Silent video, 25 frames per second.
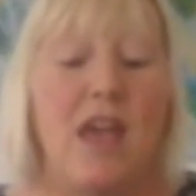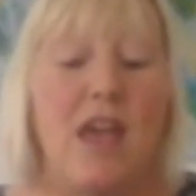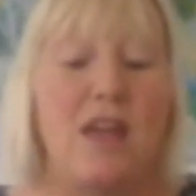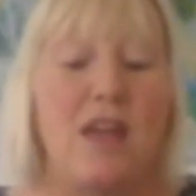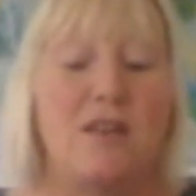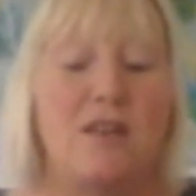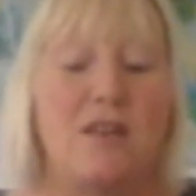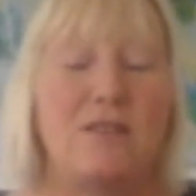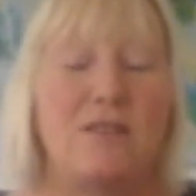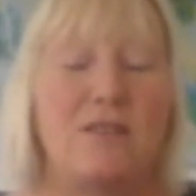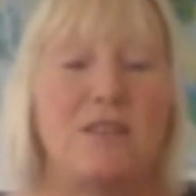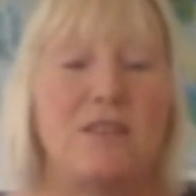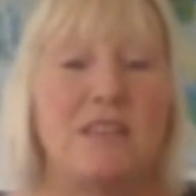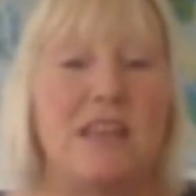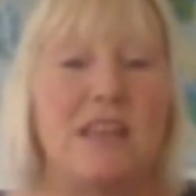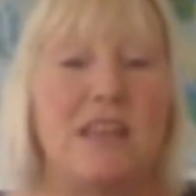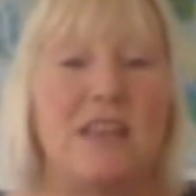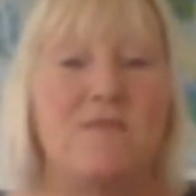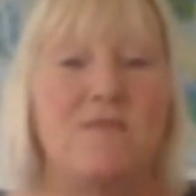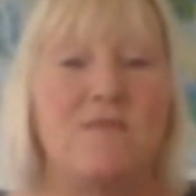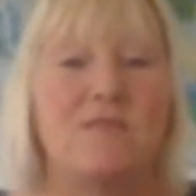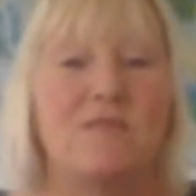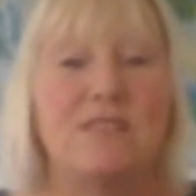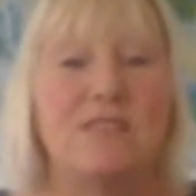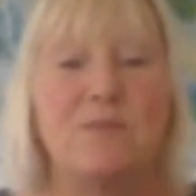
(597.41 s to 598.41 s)
another
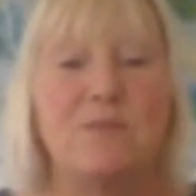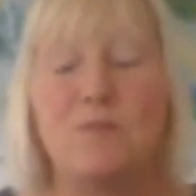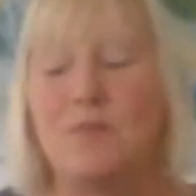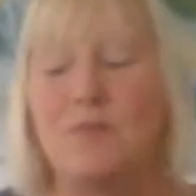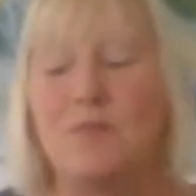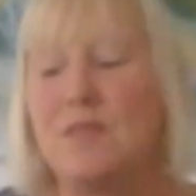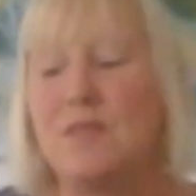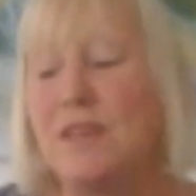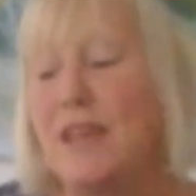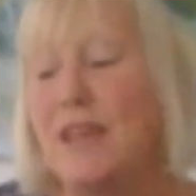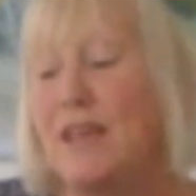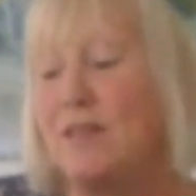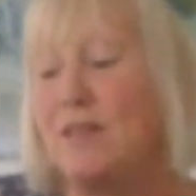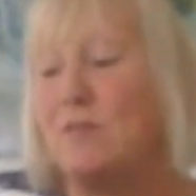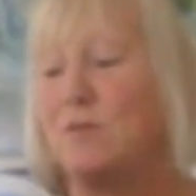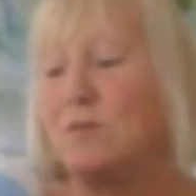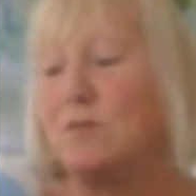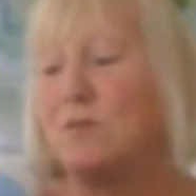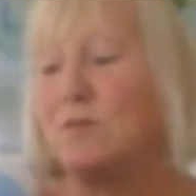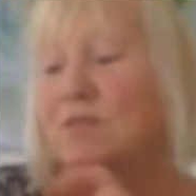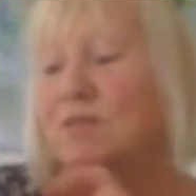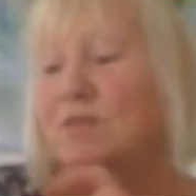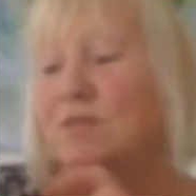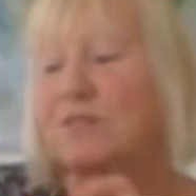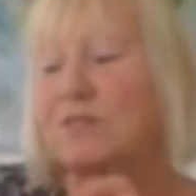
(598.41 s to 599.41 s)
day for something
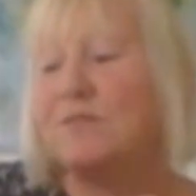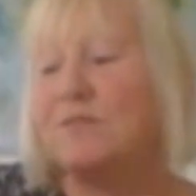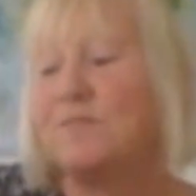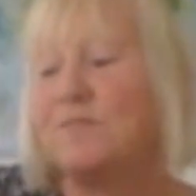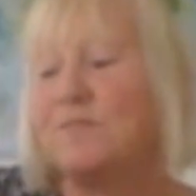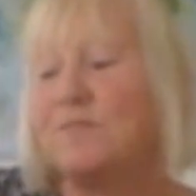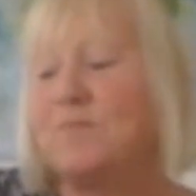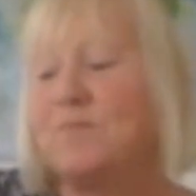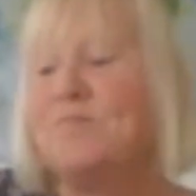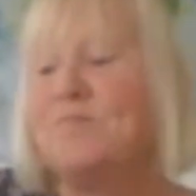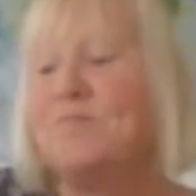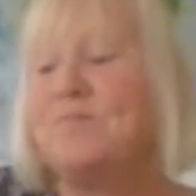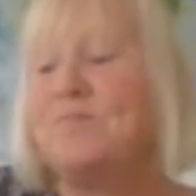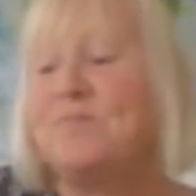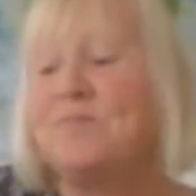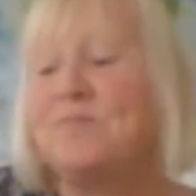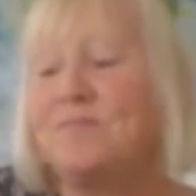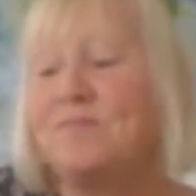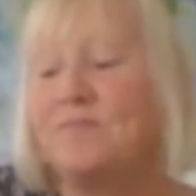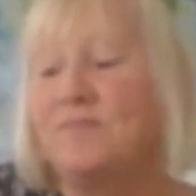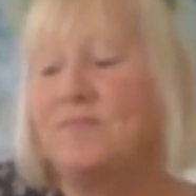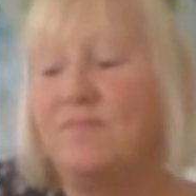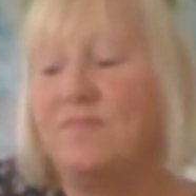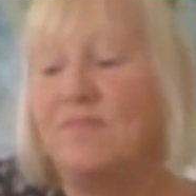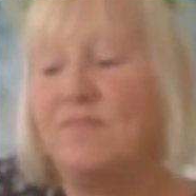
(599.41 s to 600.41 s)
else.
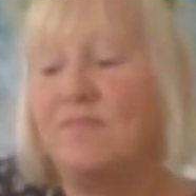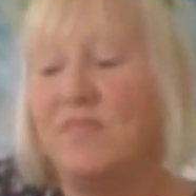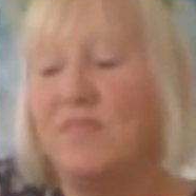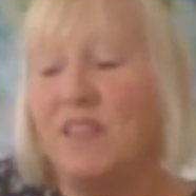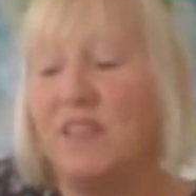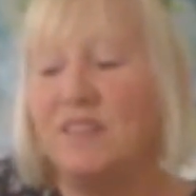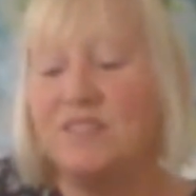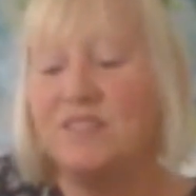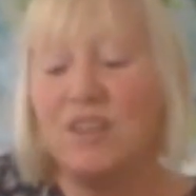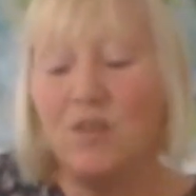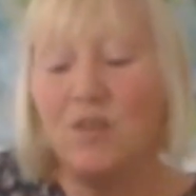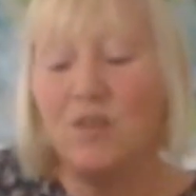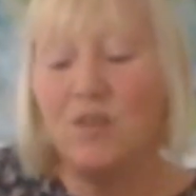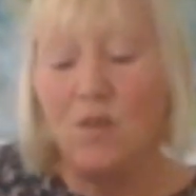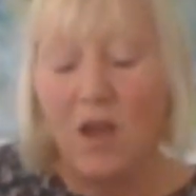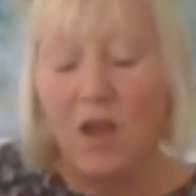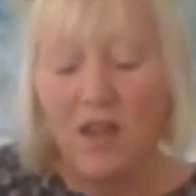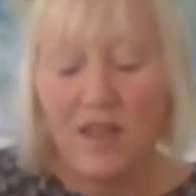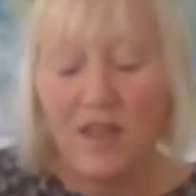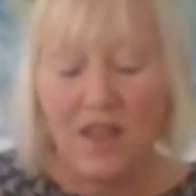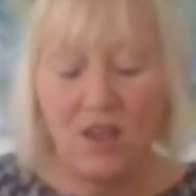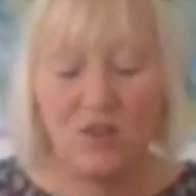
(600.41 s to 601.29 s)
So I